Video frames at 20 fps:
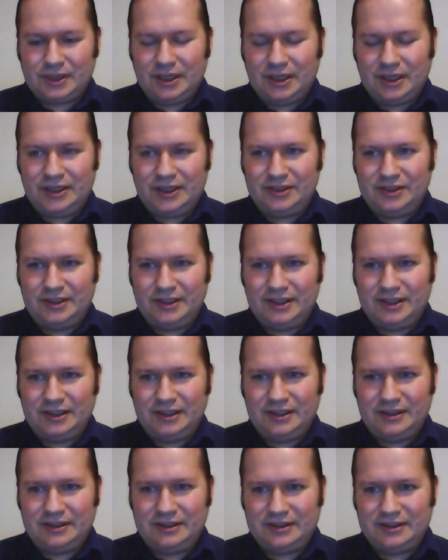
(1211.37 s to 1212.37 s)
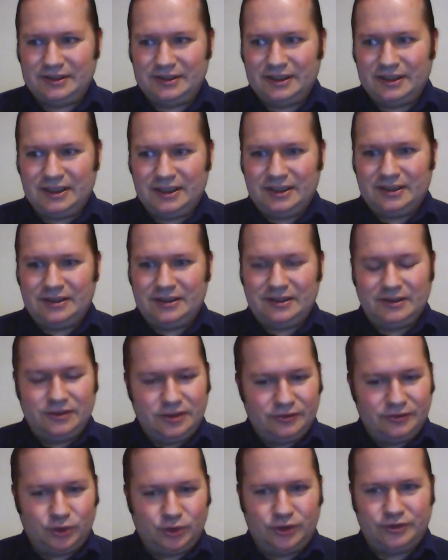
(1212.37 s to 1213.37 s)
and
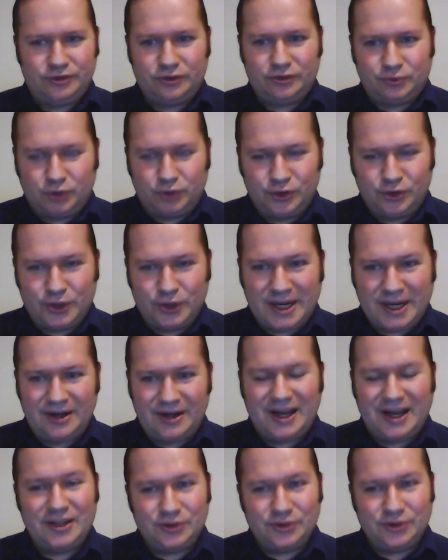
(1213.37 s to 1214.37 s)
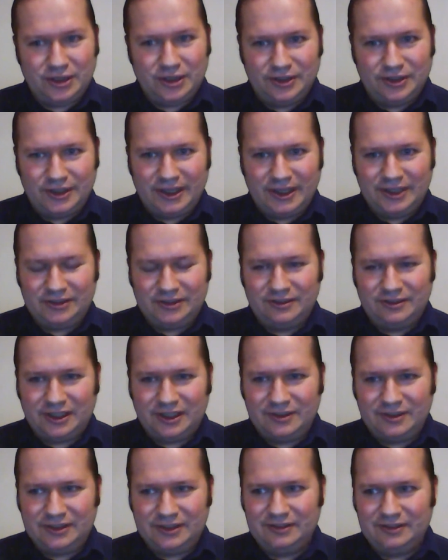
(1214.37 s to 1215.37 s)
divorces were rare until the
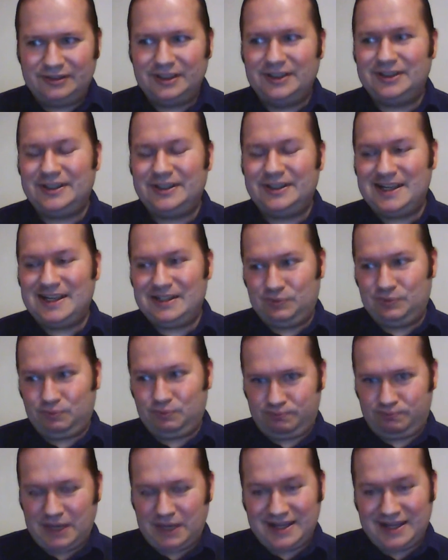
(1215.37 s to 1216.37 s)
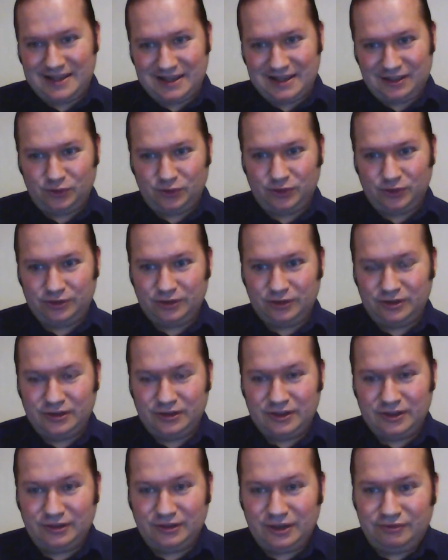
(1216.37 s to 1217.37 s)
1970s, and that, I guess, was
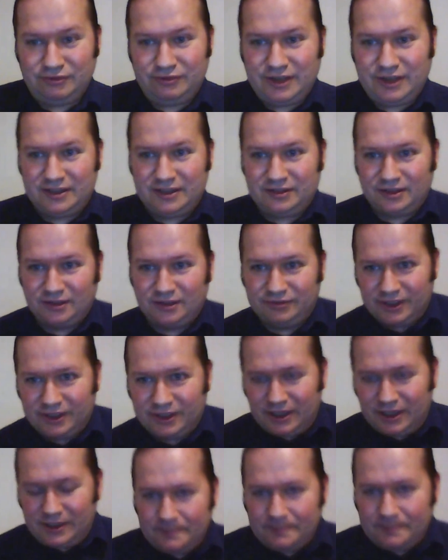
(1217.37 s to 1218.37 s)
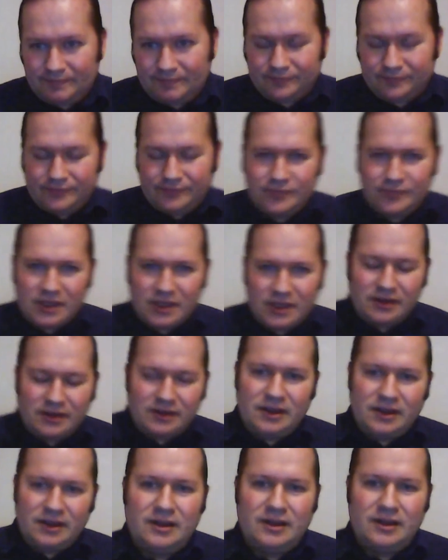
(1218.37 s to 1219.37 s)
an effect of the
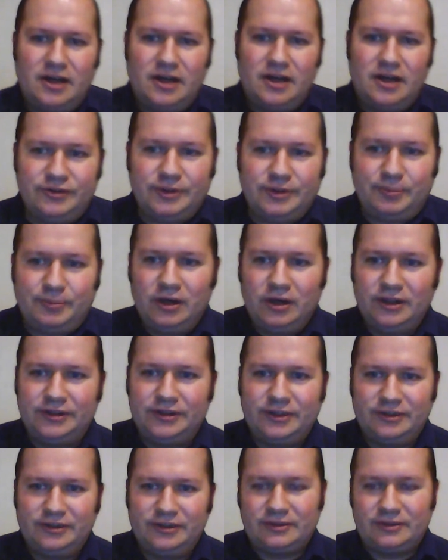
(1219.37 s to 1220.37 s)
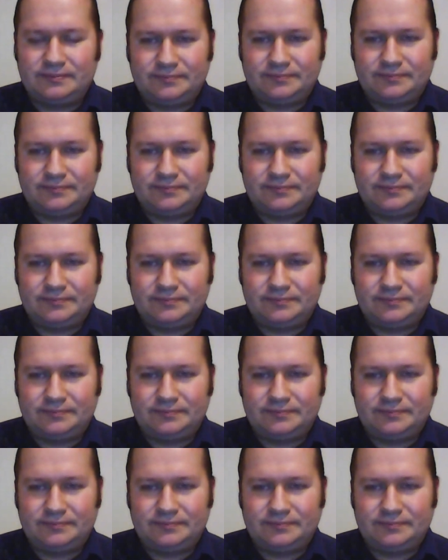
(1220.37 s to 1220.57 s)
policies.